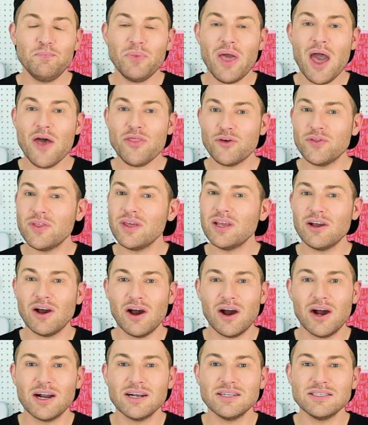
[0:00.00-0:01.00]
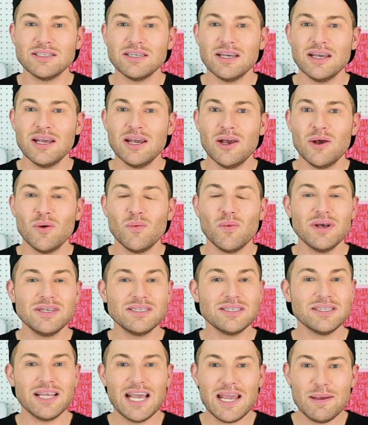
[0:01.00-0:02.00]
other than cards,
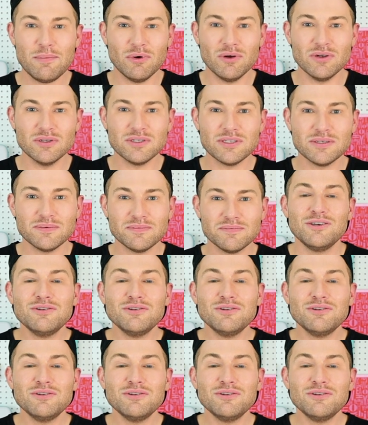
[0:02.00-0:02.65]
was labels.